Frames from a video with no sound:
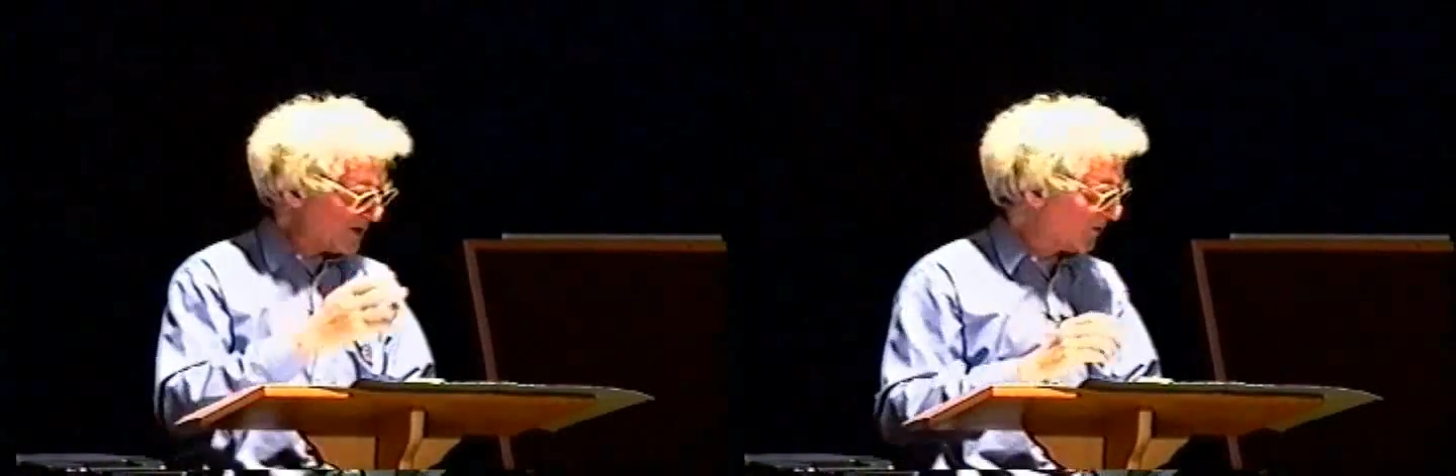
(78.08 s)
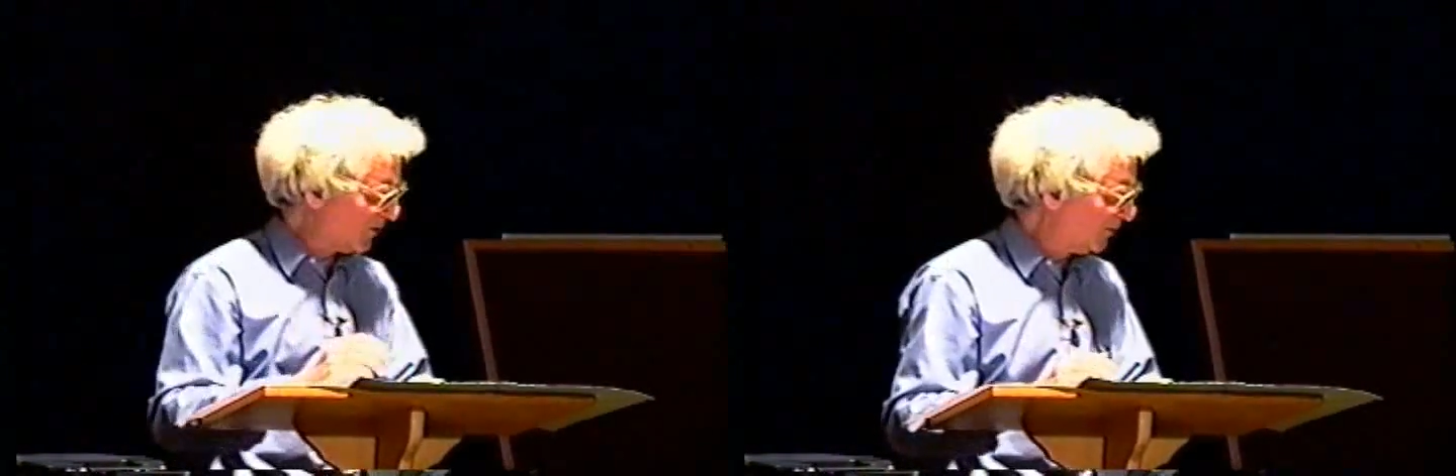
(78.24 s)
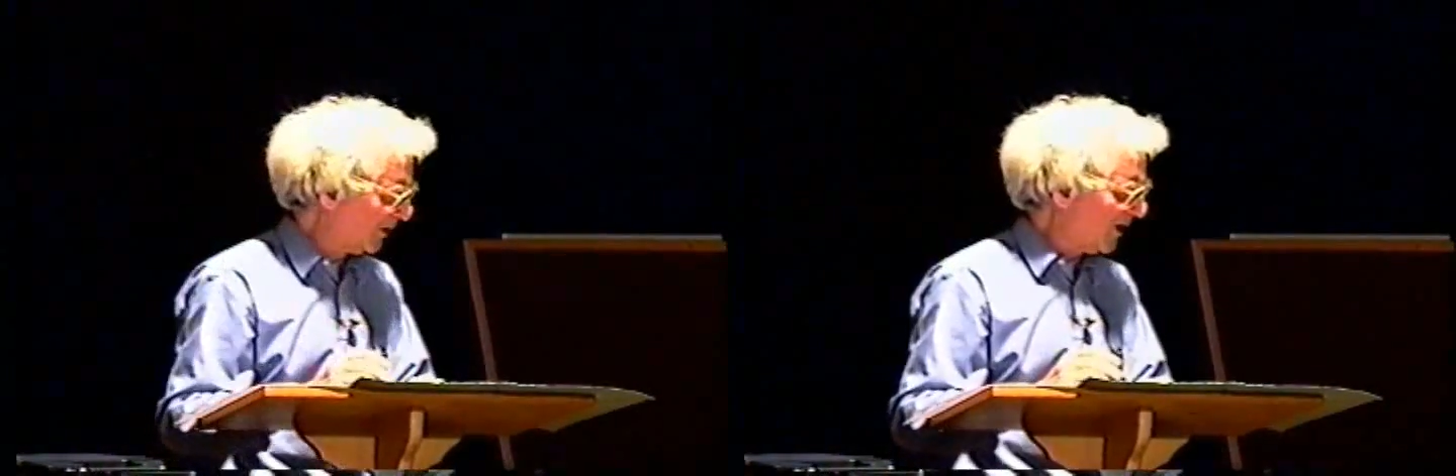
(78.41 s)
if there
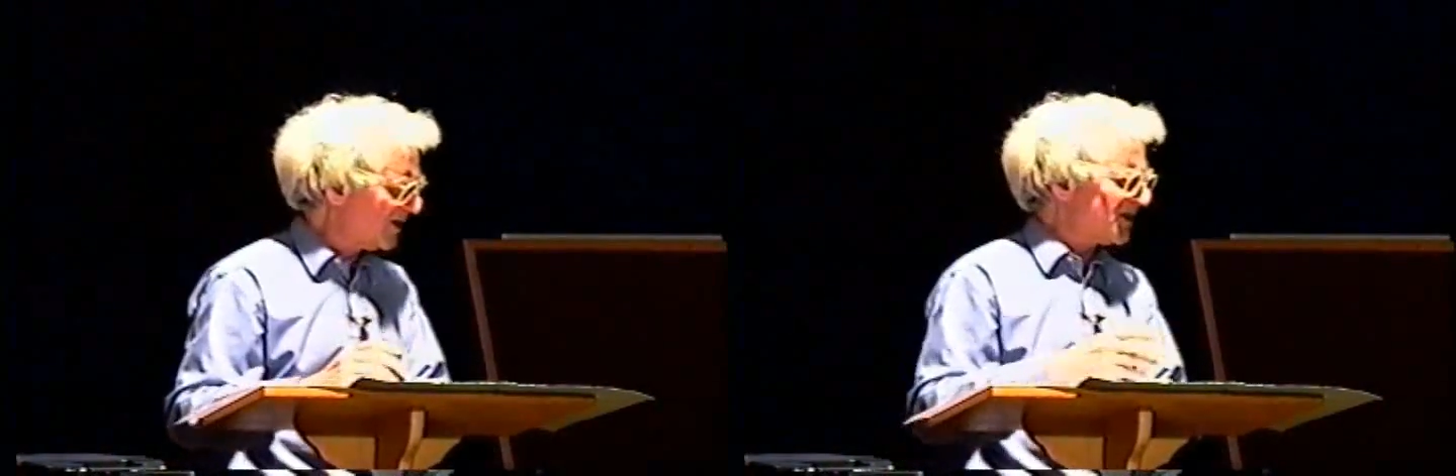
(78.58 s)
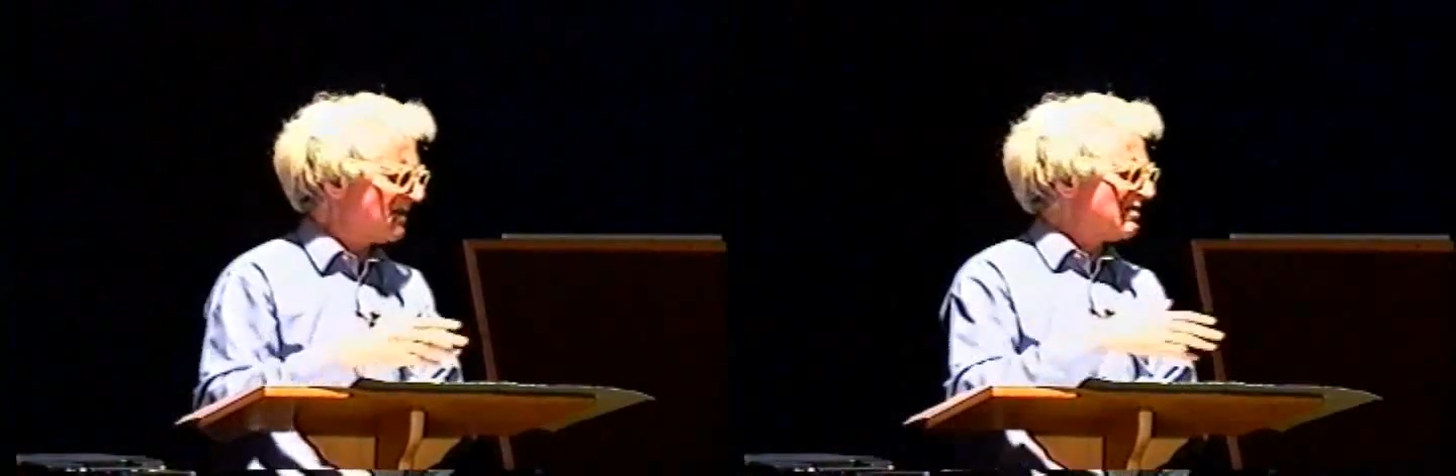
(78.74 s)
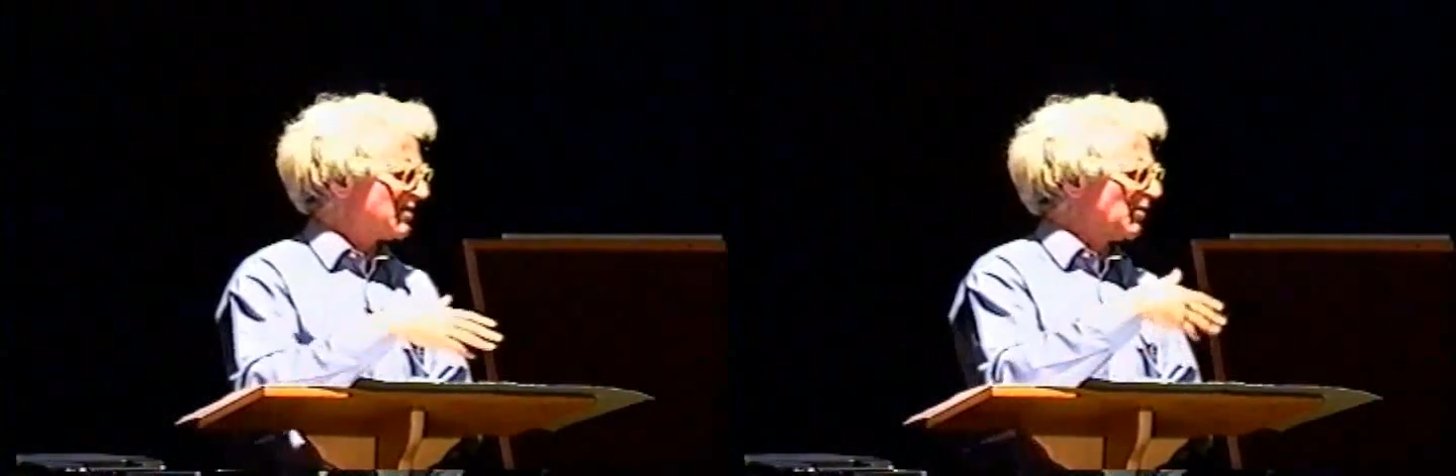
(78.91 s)
was
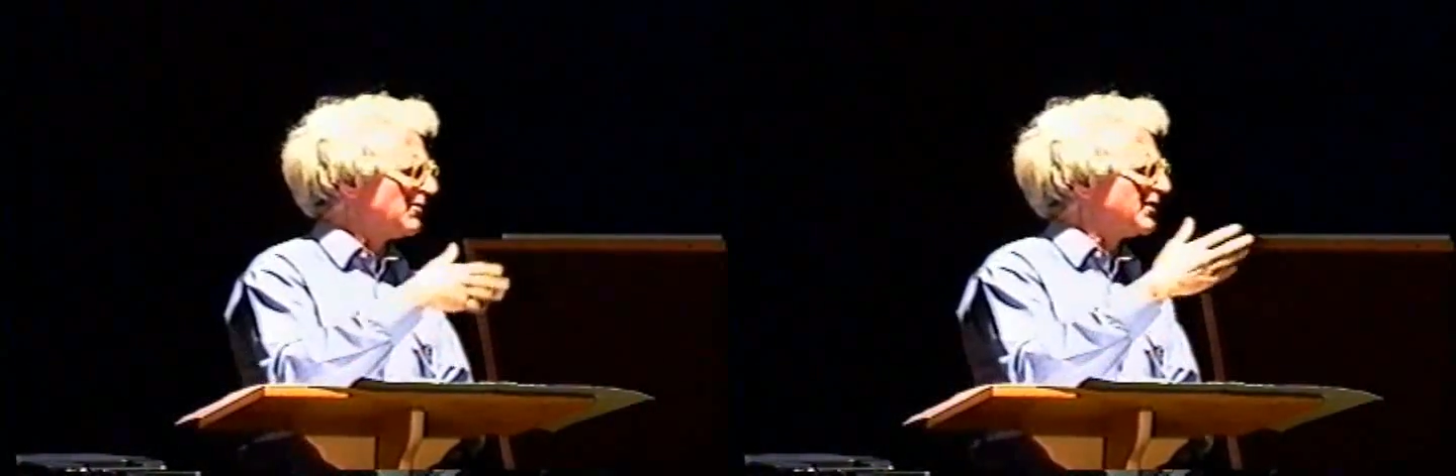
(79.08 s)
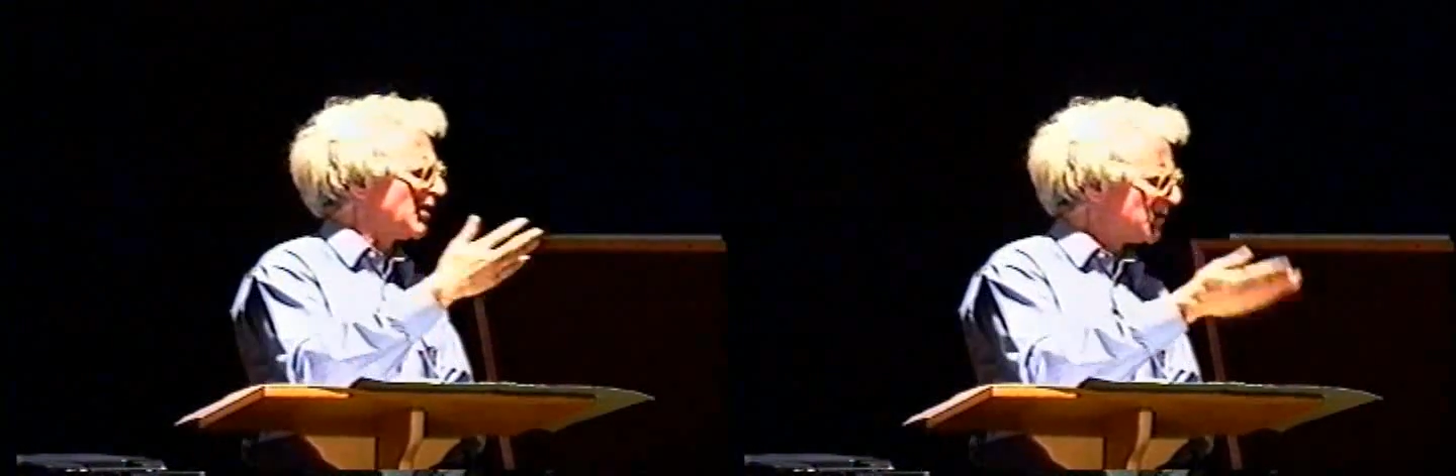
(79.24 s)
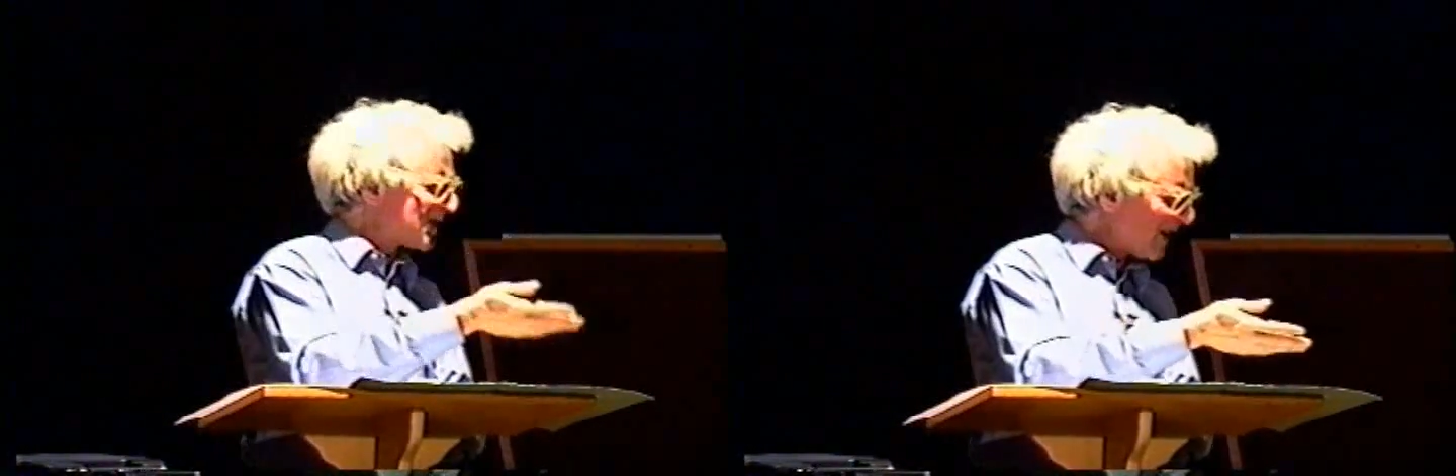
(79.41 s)
nothing, you'd
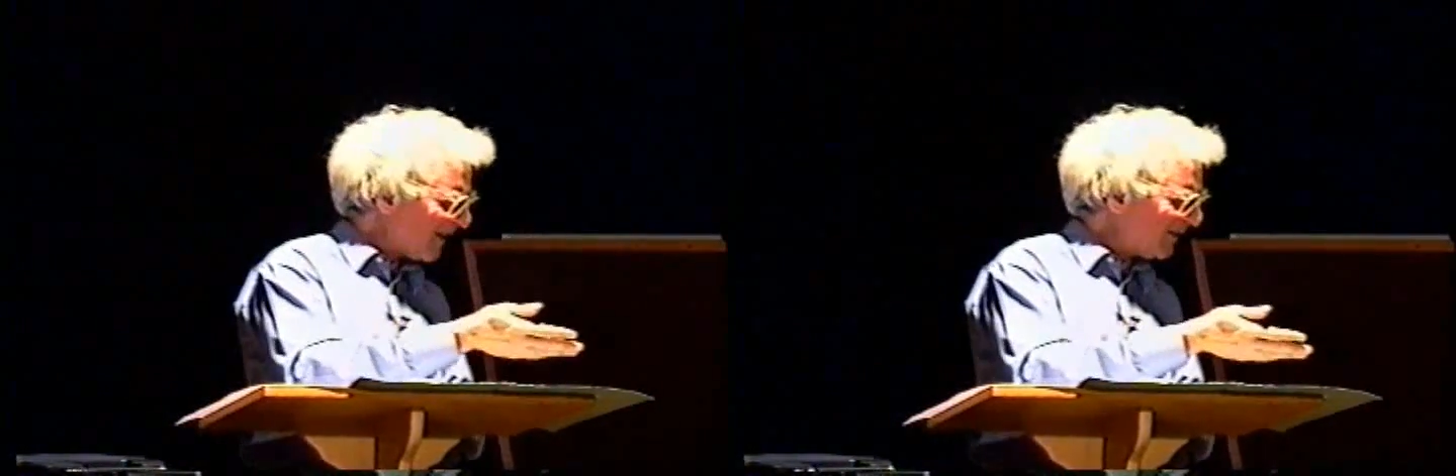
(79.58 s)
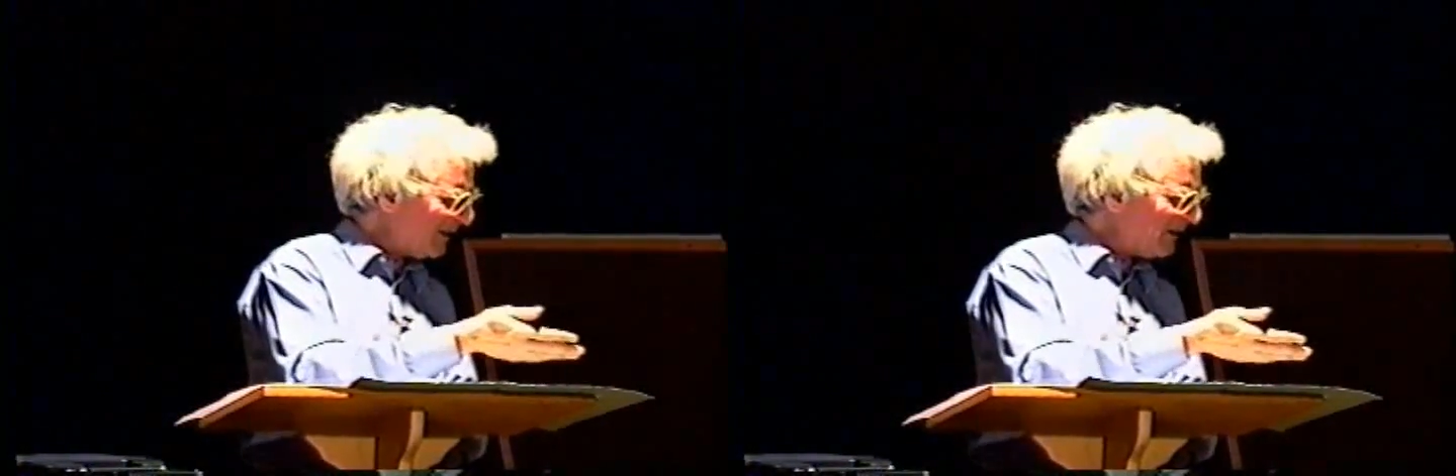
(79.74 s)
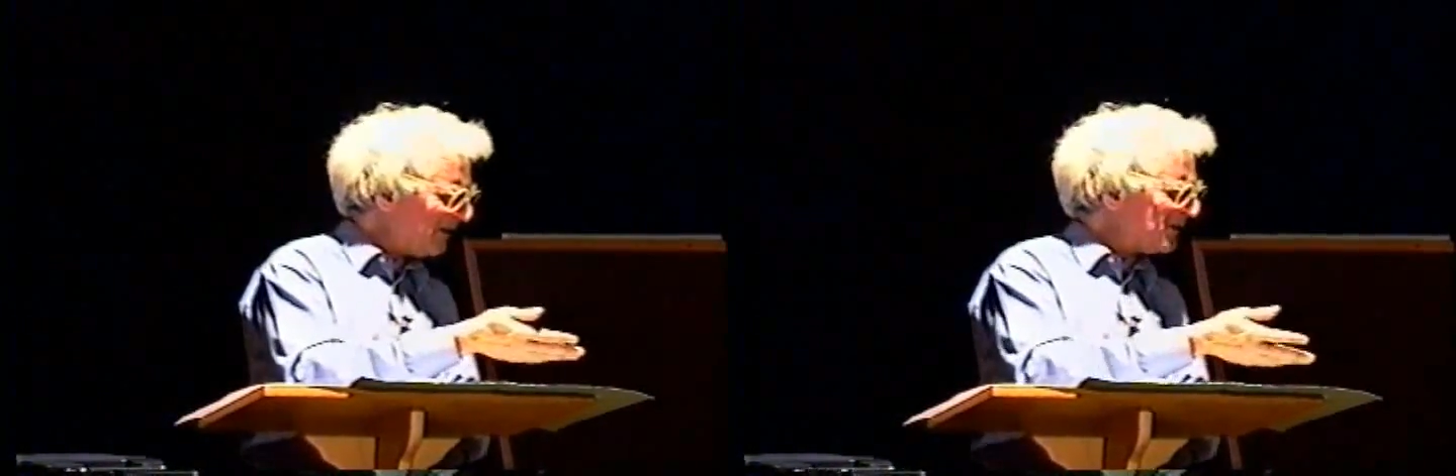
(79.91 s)
still
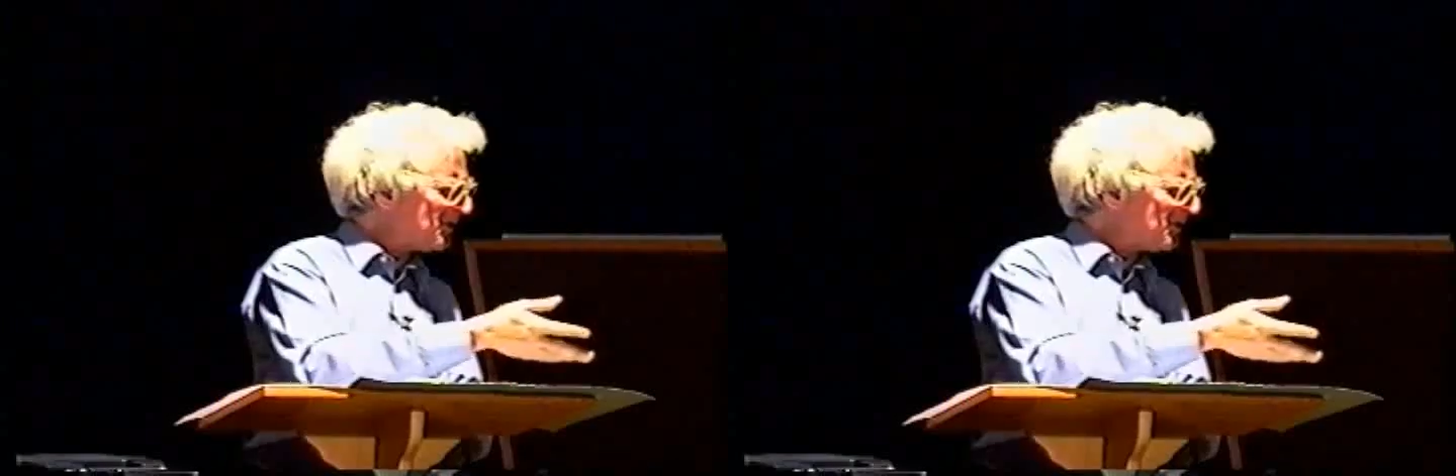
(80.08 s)
complain.